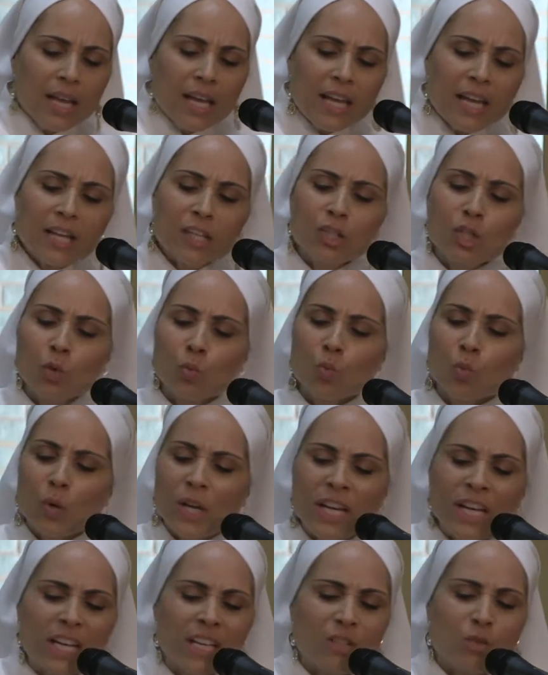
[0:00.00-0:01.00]
He
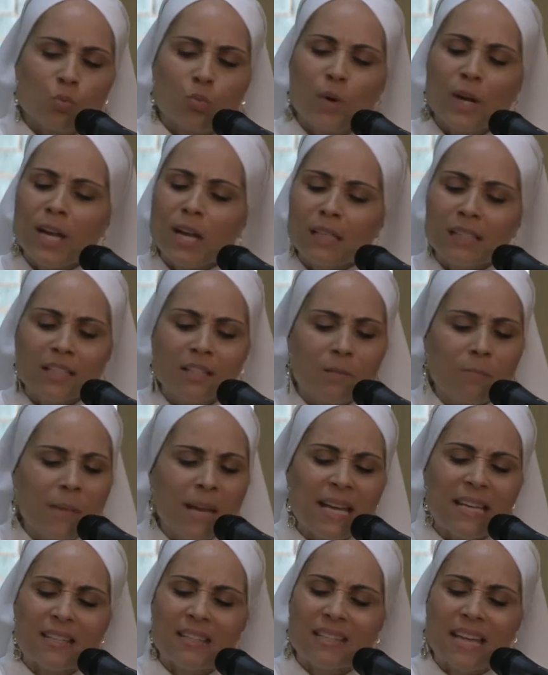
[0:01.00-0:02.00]
is real as
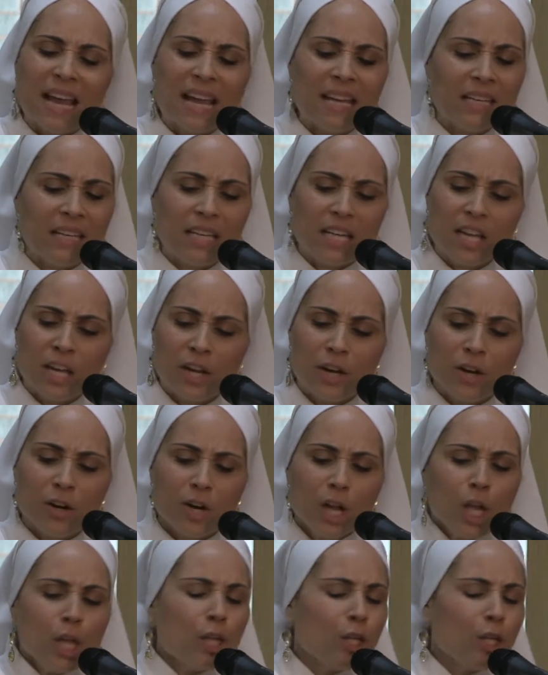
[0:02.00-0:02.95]
me standing here,